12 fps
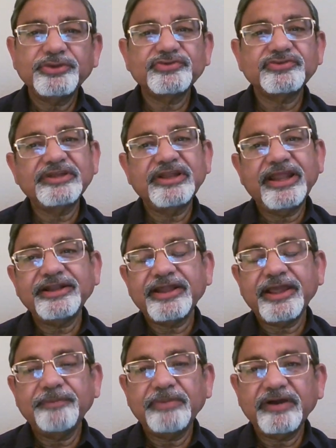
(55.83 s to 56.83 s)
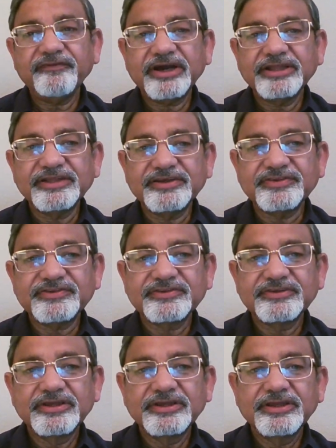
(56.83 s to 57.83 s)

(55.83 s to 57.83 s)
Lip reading: to select above others.